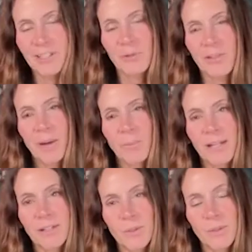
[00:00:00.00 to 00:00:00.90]
that way.
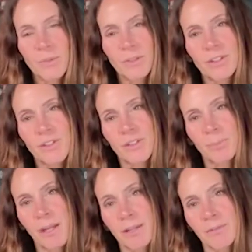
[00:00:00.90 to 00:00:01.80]
So it really just
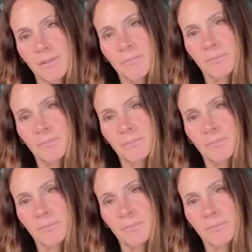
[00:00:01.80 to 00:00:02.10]
depends.